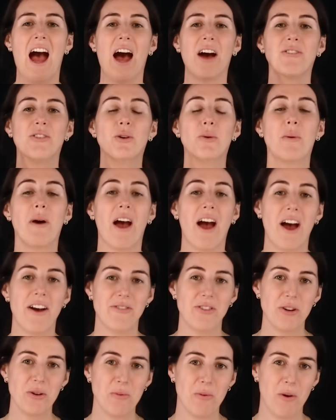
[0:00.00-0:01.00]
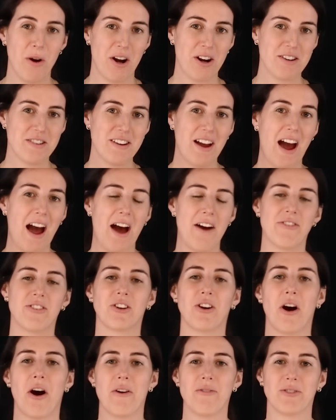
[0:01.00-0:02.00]
Have you ever wanted to have a
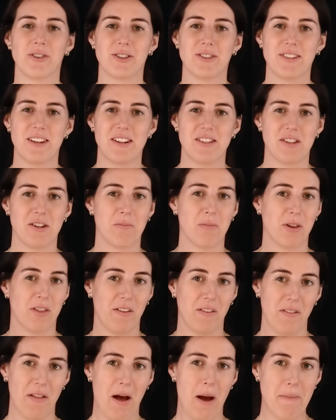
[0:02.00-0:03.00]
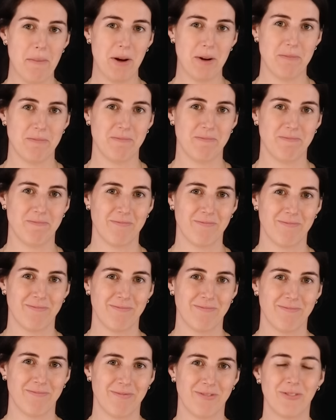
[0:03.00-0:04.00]
conversation with a llama?
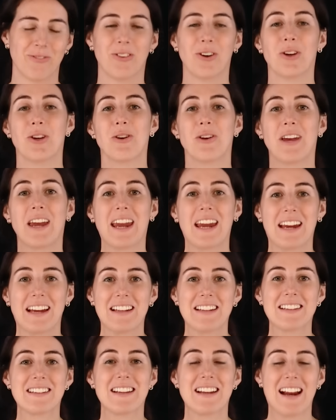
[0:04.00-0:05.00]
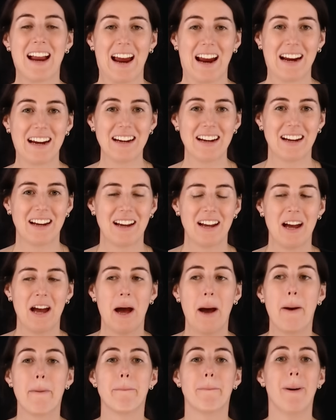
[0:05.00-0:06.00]
Well, you can't today,
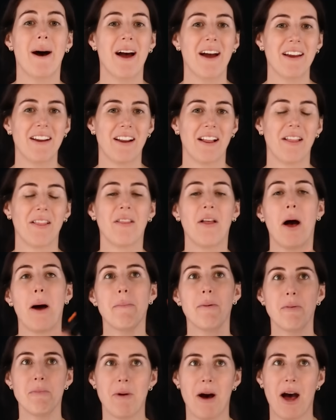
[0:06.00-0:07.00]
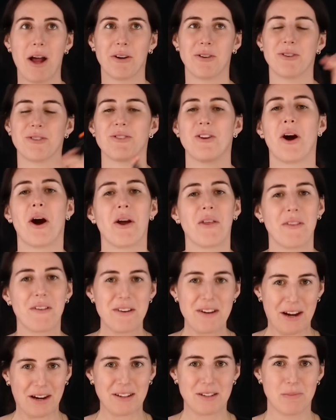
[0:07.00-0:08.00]
but llama models are the
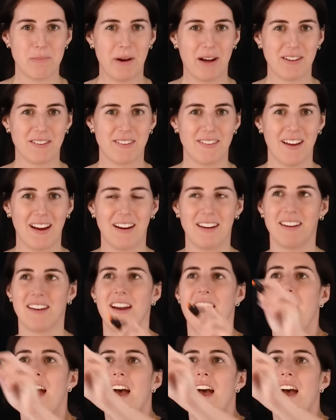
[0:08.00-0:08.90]
next best thing.